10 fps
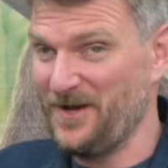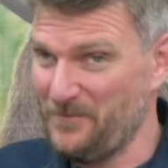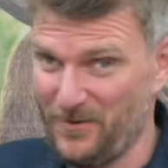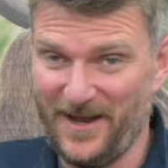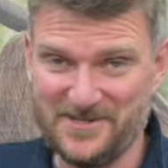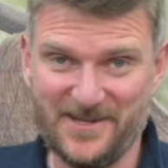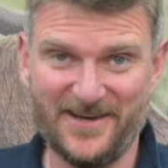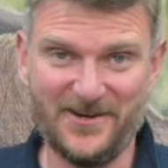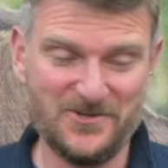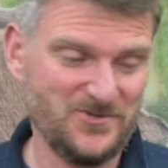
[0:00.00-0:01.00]
a pleasure
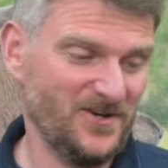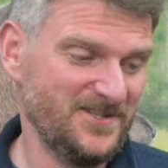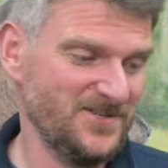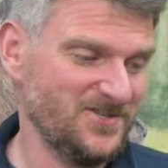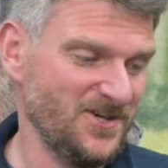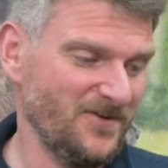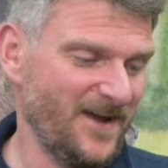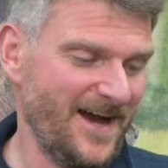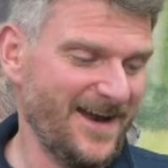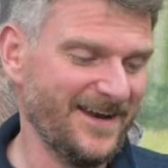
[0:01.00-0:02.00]
and a joy to shoot,
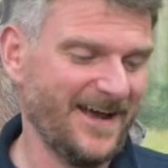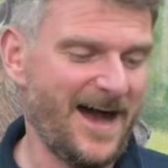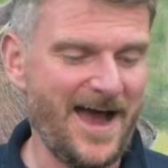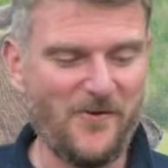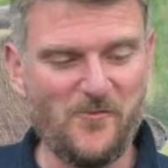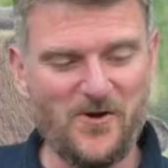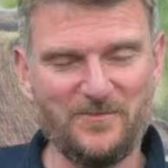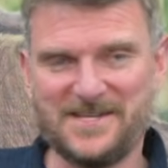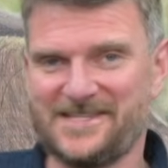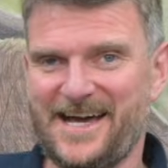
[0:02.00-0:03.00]
and I will
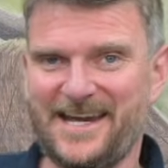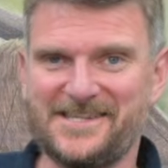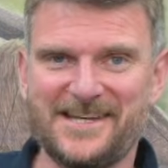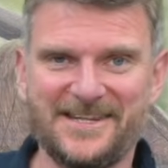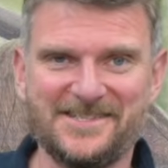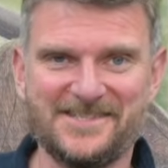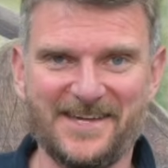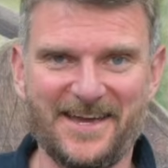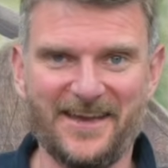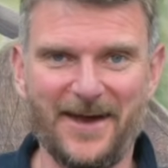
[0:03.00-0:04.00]
be slightly sad to
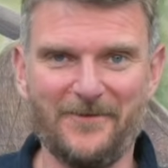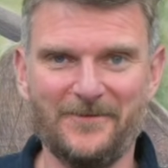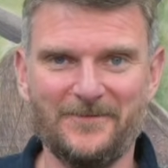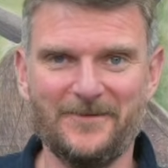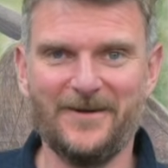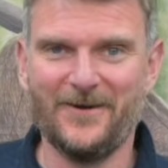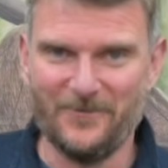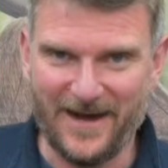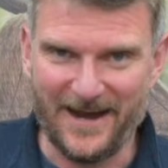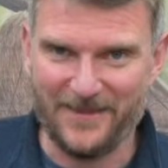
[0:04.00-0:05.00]
see it go.
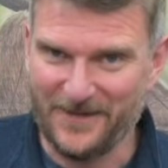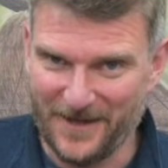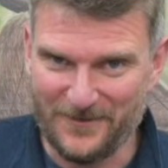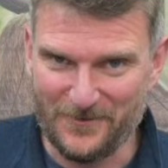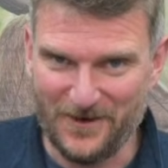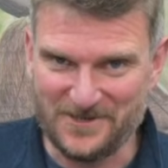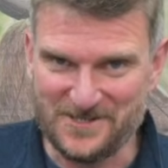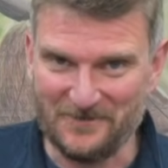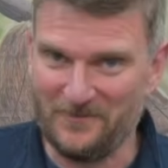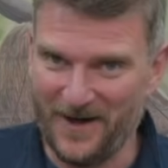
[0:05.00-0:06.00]
Right, thank you for
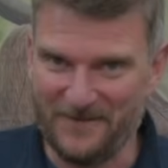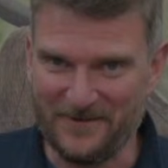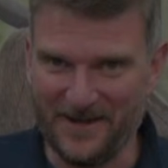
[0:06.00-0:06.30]
watching. Bye for